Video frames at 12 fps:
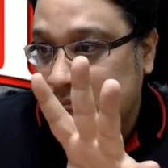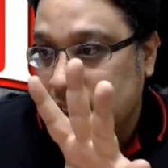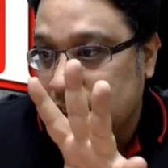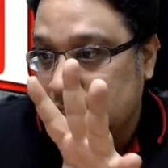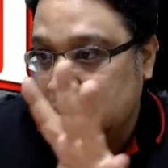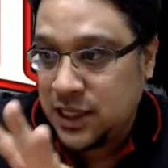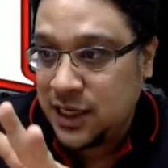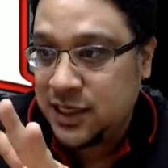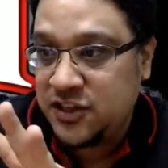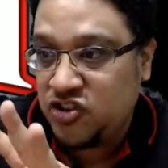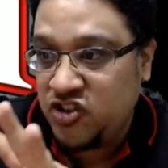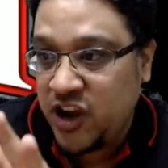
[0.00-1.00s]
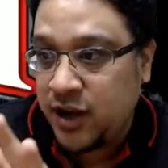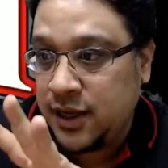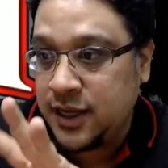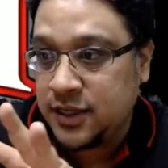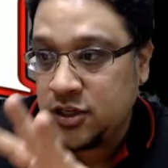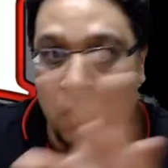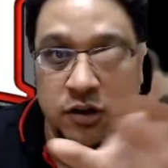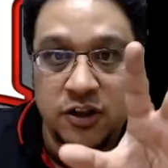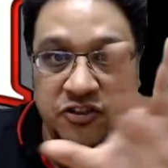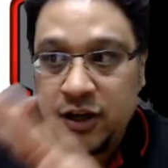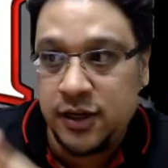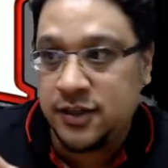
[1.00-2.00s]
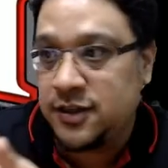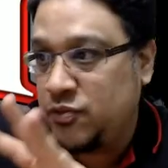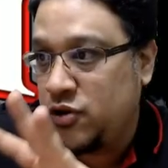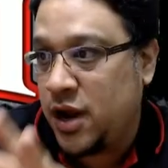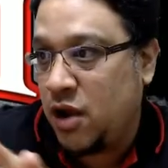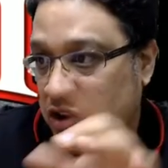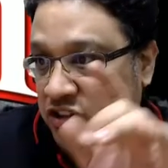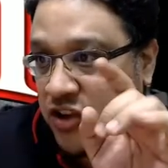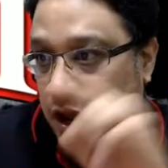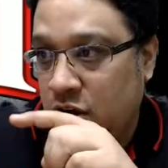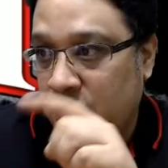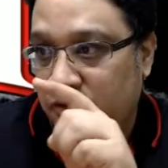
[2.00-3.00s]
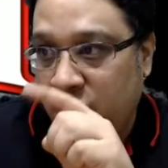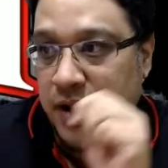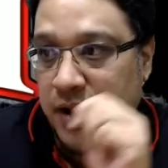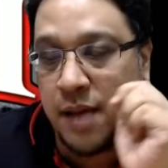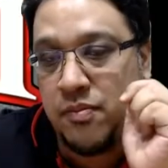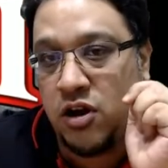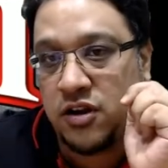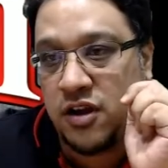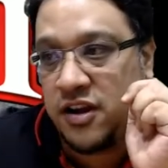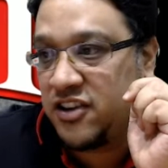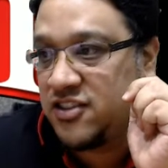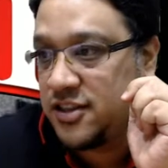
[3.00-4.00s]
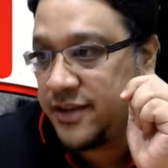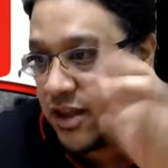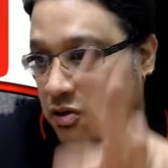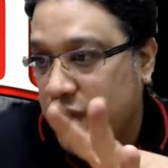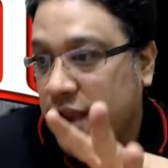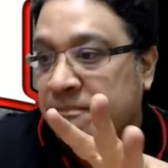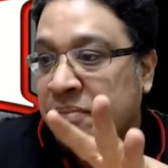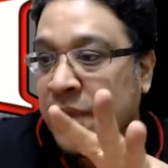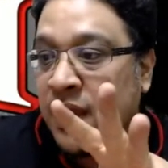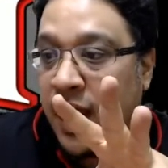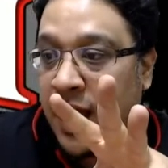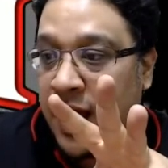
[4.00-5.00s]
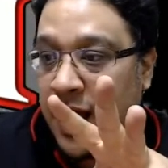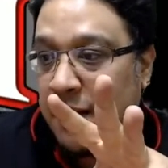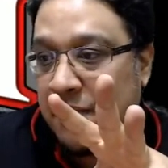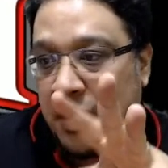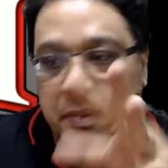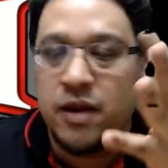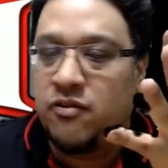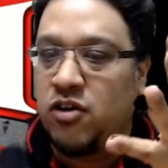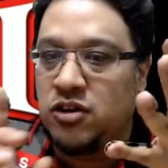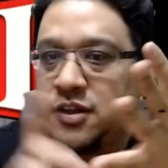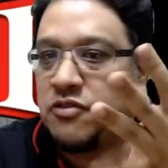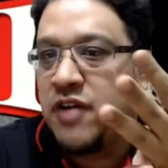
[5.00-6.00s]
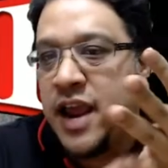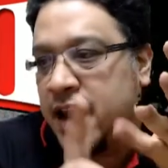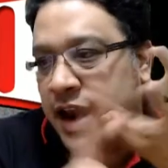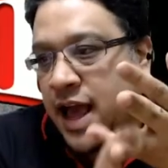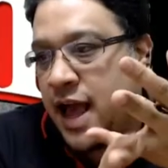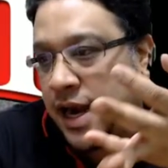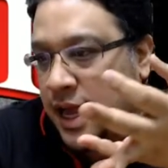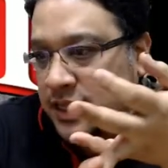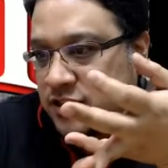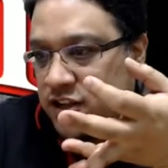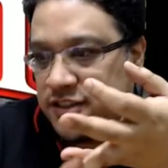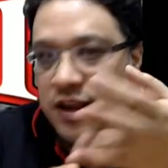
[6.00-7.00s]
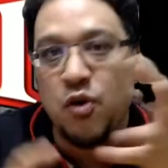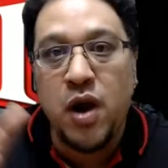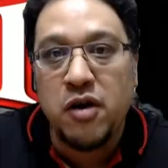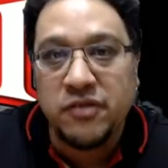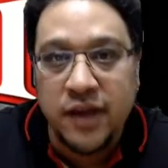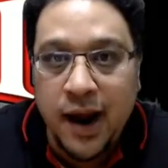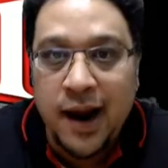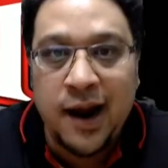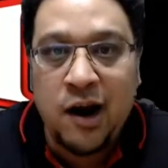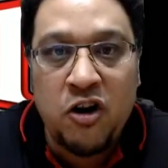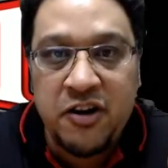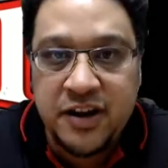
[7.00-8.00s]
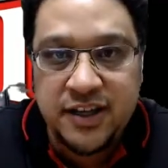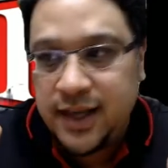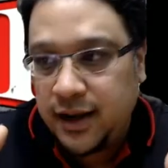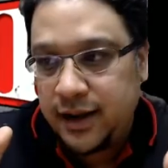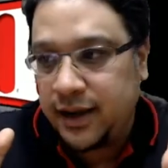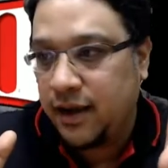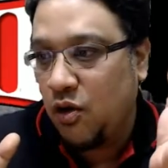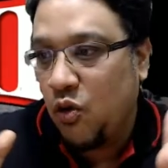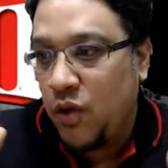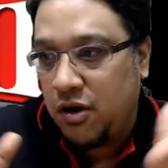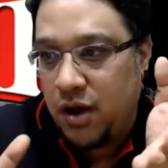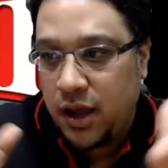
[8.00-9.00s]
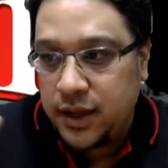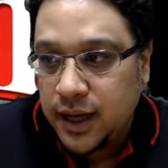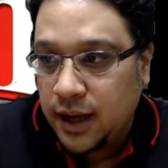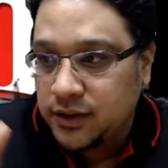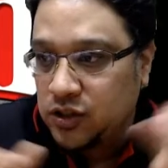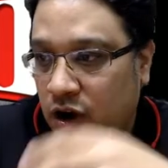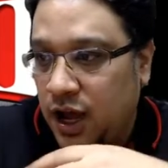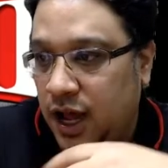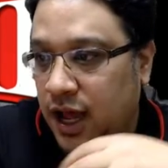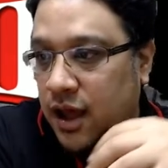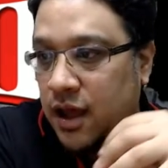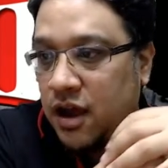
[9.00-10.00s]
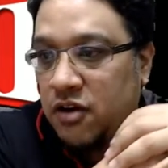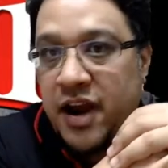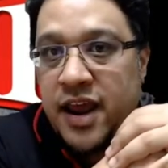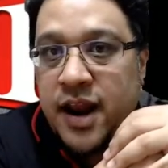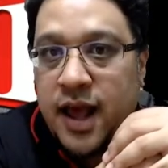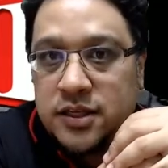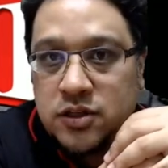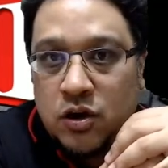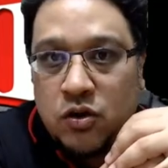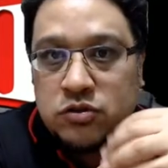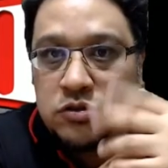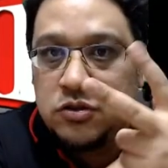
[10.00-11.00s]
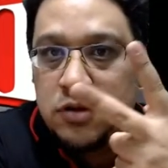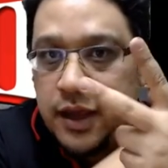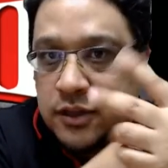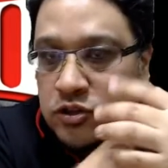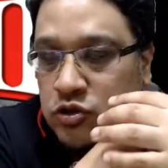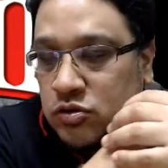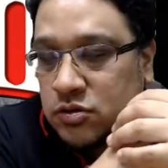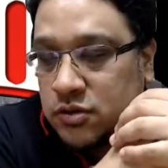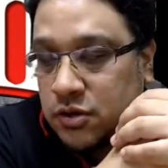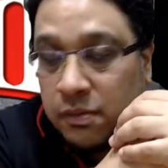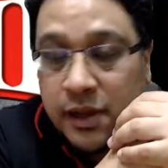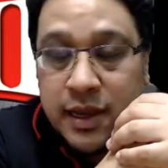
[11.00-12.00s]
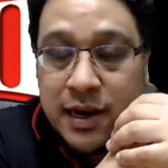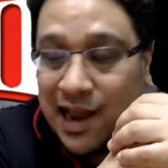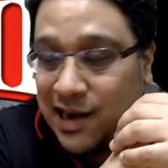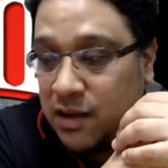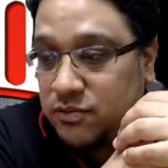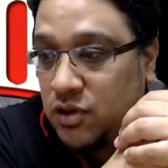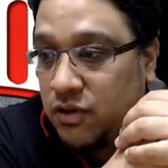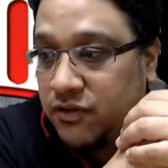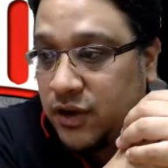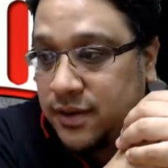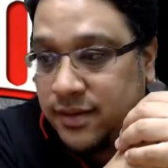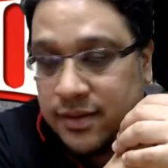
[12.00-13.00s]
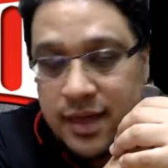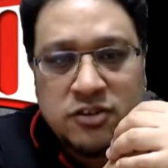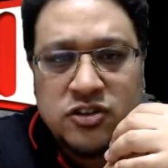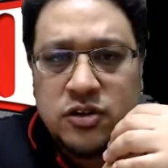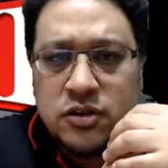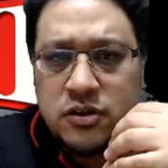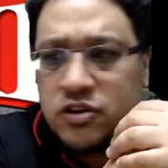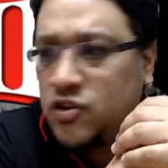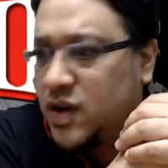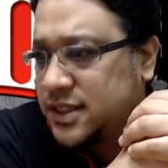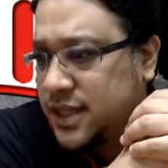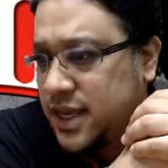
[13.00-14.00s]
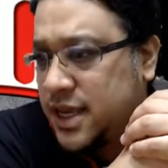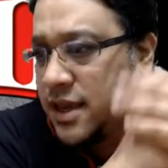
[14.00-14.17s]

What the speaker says: this checklist, or the checklist they put out, which I got from Cardboard Connections anyway. I mean, of course, the Reina, the Haaland's going to sell well. They are already selling well. I think I saw Reina sold, I think 2 completed items sold for 1,000 USD,